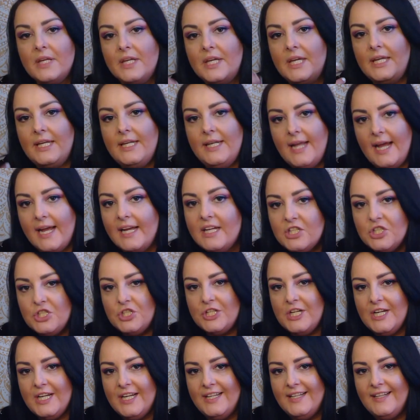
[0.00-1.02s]

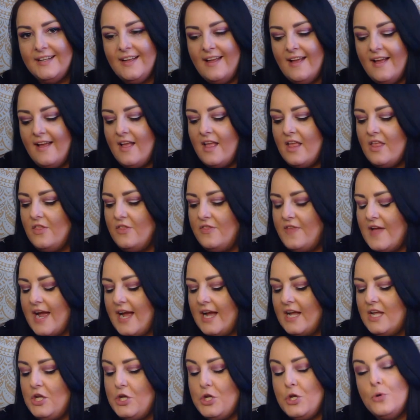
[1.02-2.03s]
connection
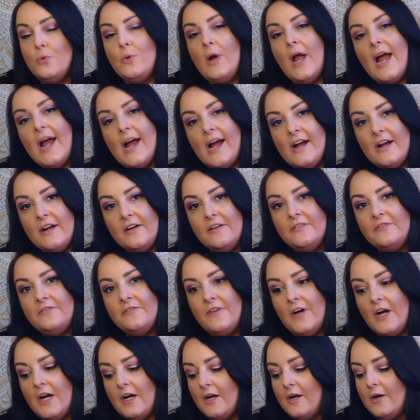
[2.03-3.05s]
that you have
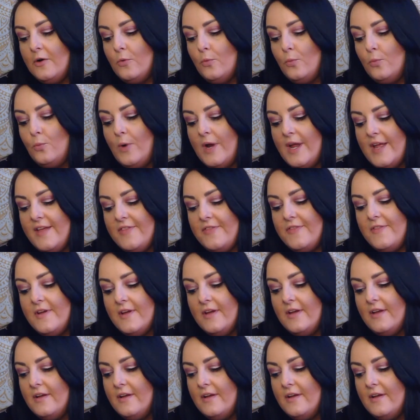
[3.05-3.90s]
uh, with